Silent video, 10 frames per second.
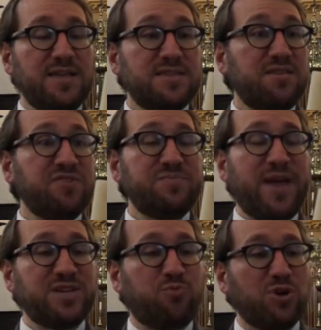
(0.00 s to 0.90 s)
Different
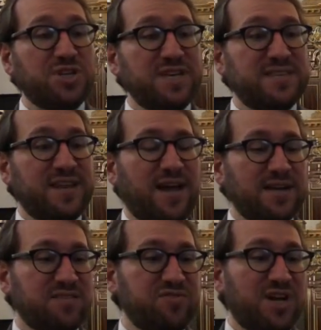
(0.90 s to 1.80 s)
Spanish Portuguese
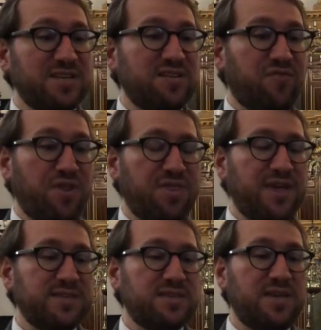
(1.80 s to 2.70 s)
synagogues have done different
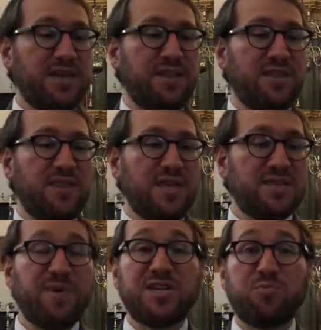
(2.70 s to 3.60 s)
things. In the Spanish and